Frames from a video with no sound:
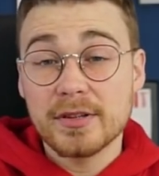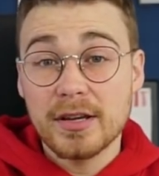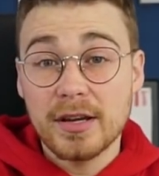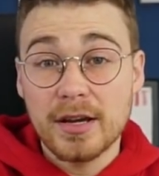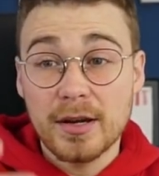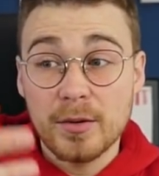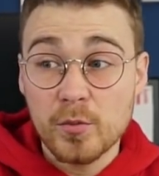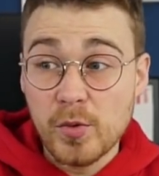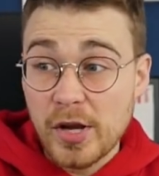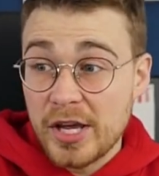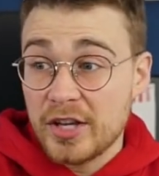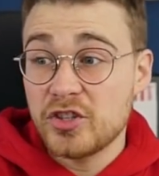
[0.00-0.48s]

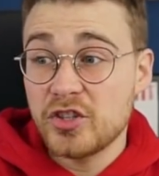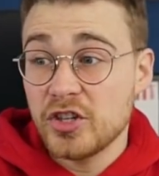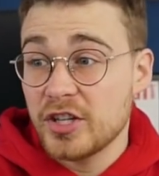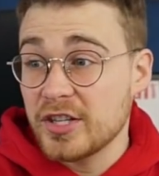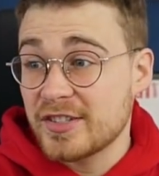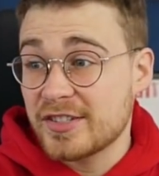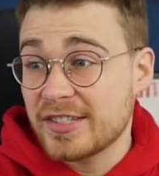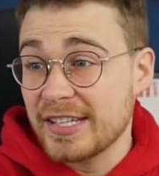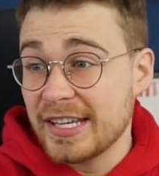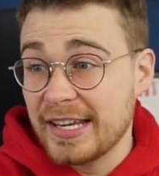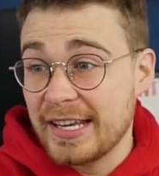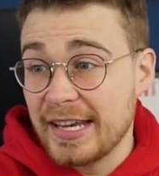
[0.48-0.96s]
As you can
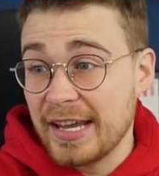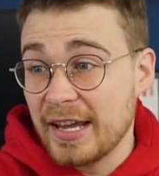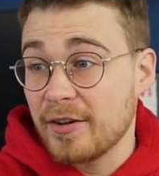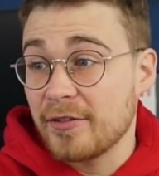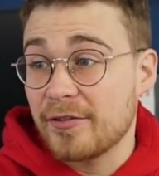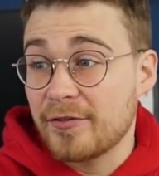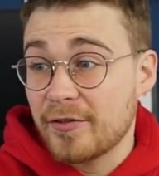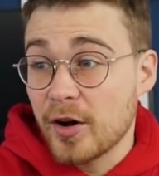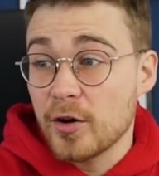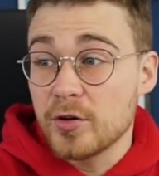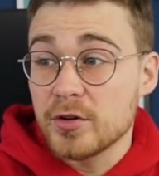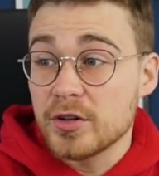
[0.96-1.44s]
see here,
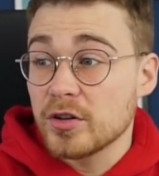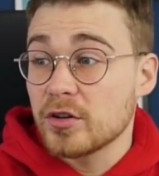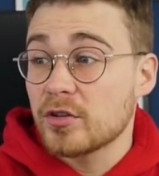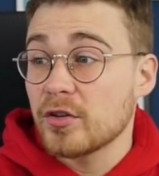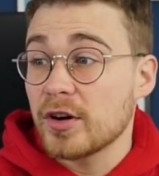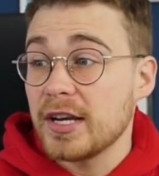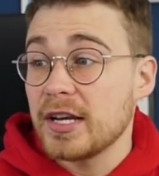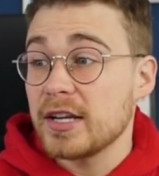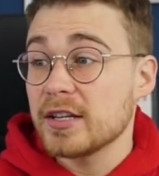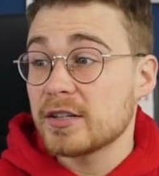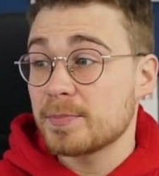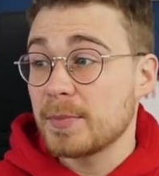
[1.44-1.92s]
Foden,
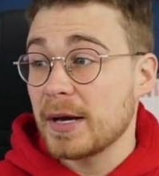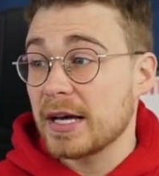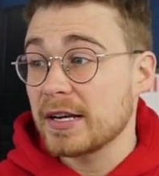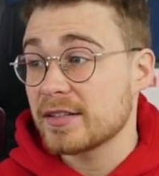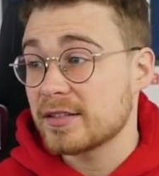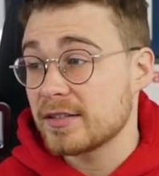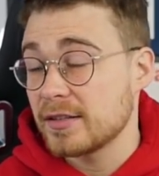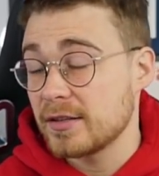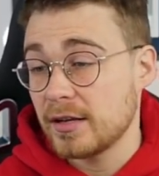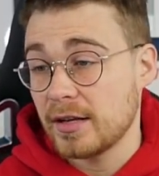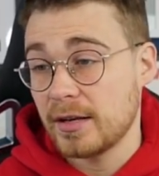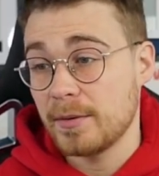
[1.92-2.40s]
Grealish,
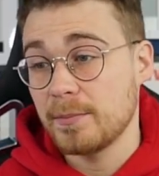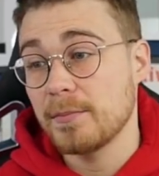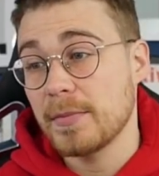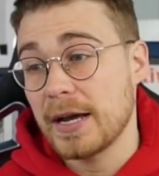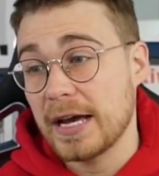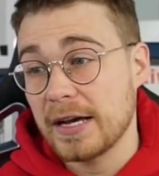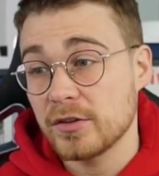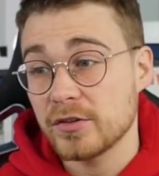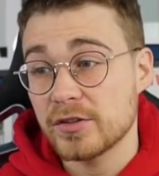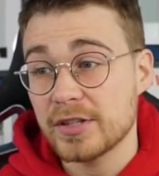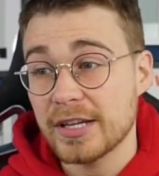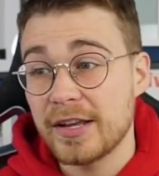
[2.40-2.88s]
Maddison and Mount.